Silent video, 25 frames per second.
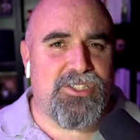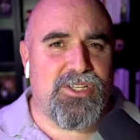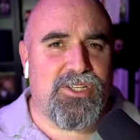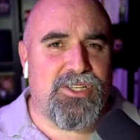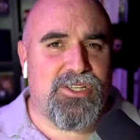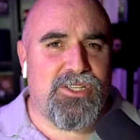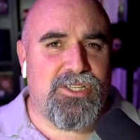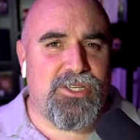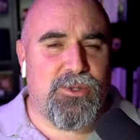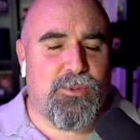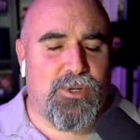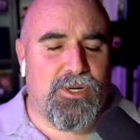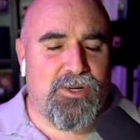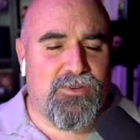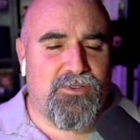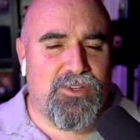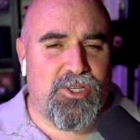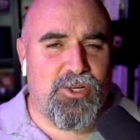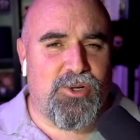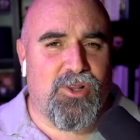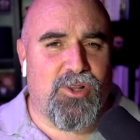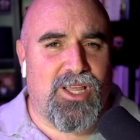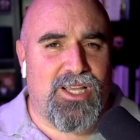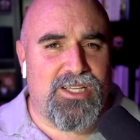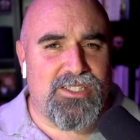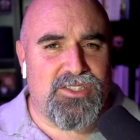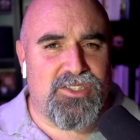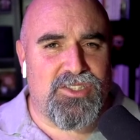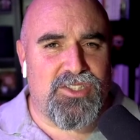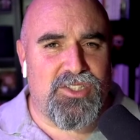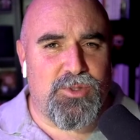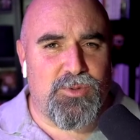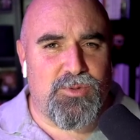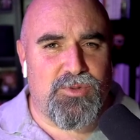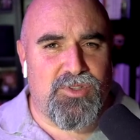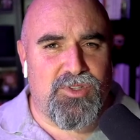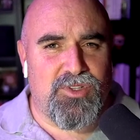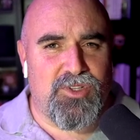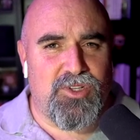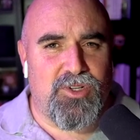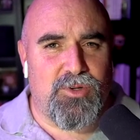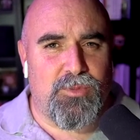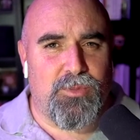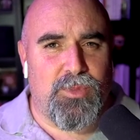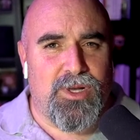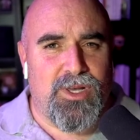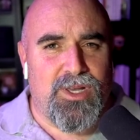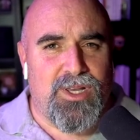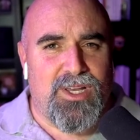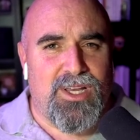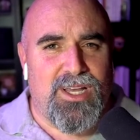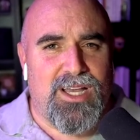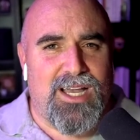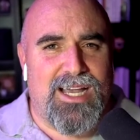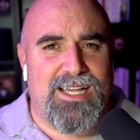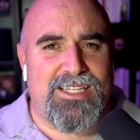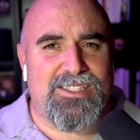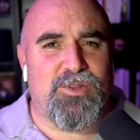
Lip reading: You want to utilize YouTube as